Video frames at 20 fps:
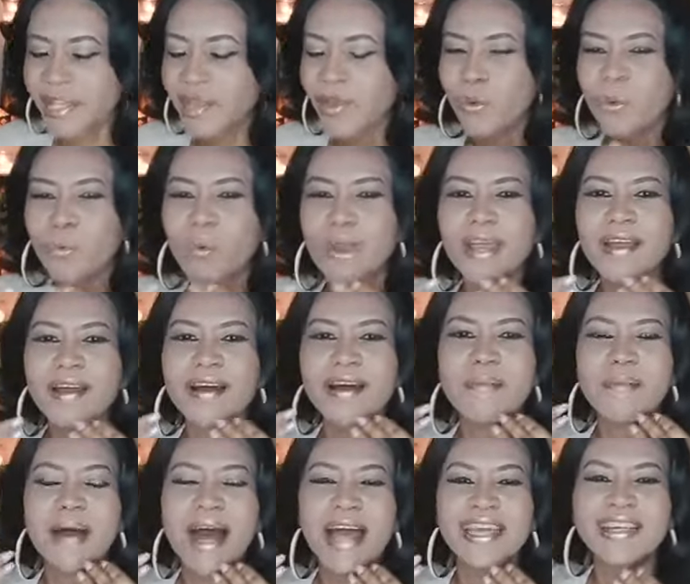
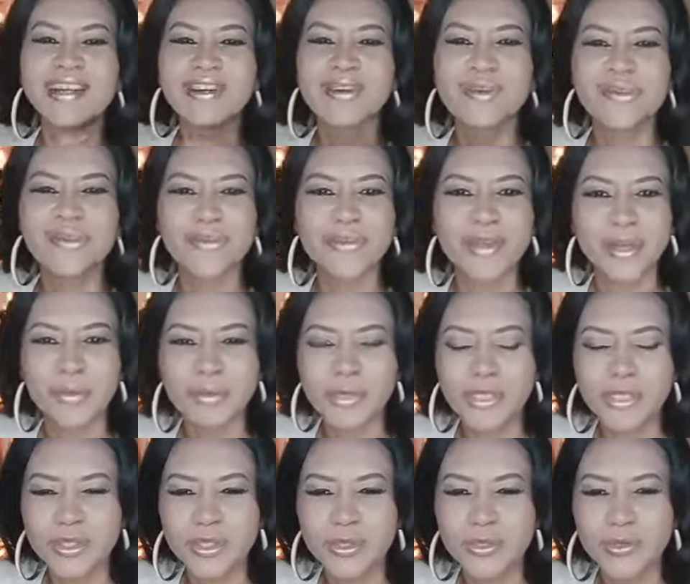Wickham, I agree
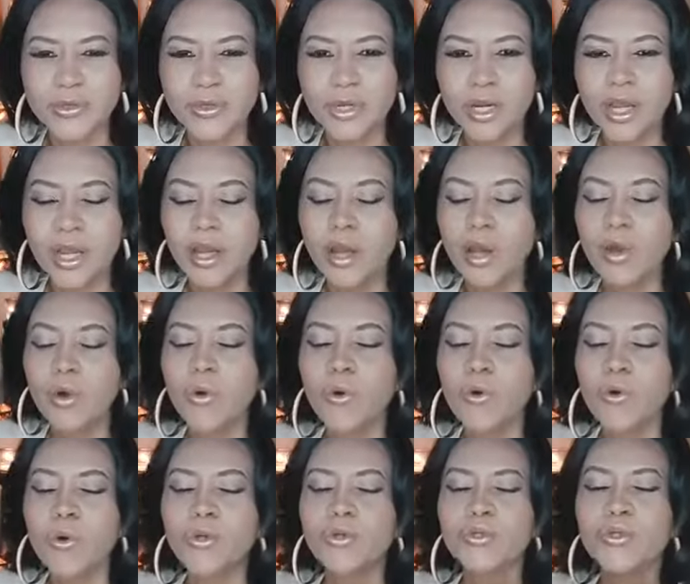with you.
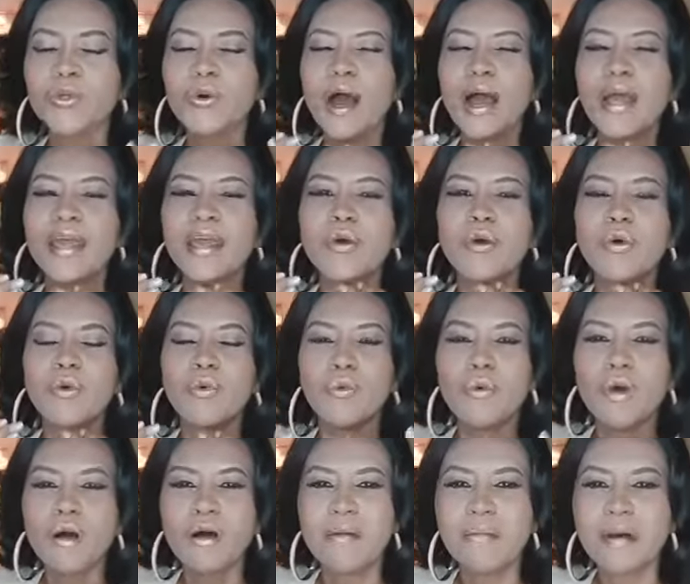You are a
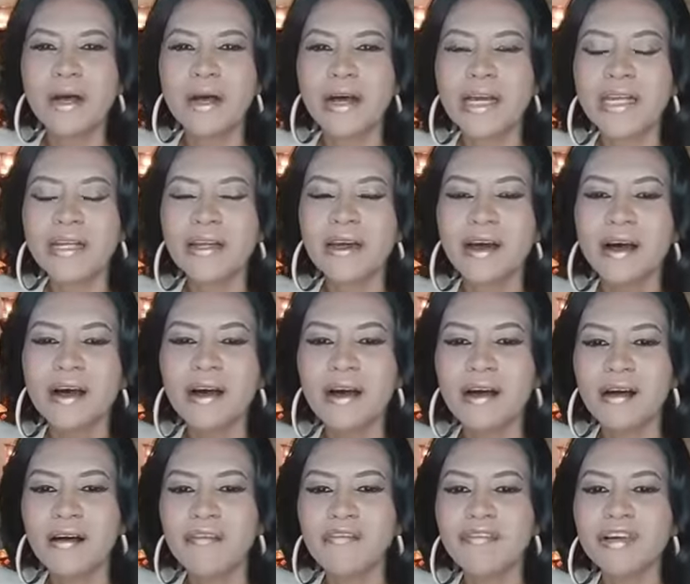woman
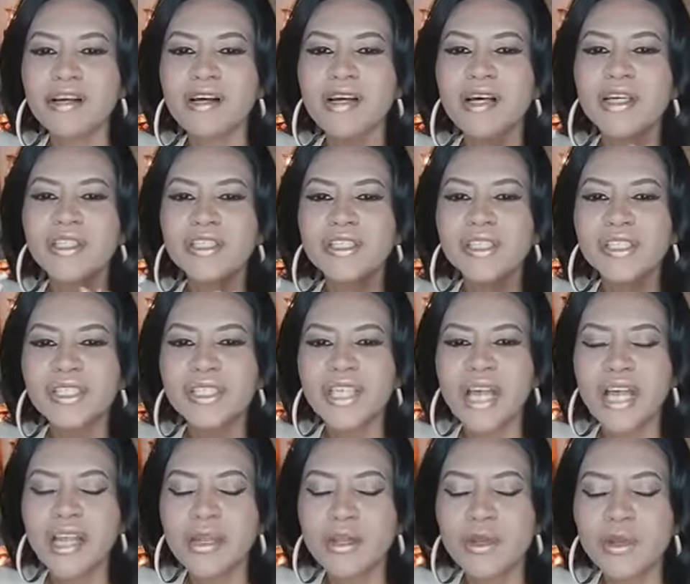of
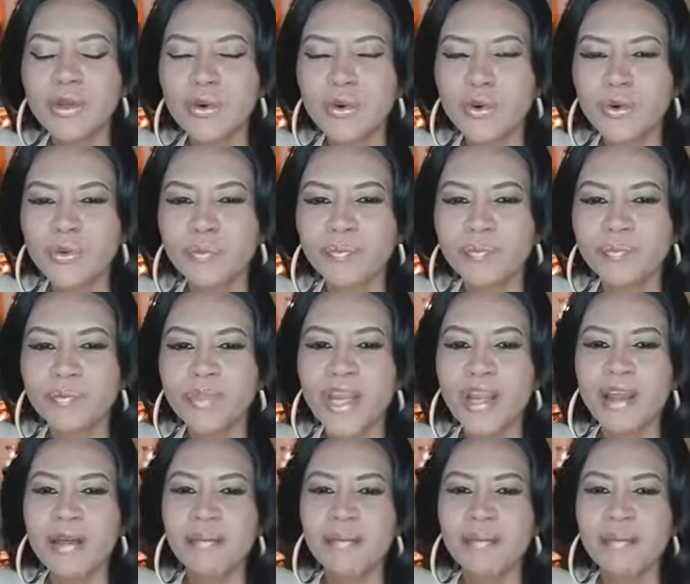shalom.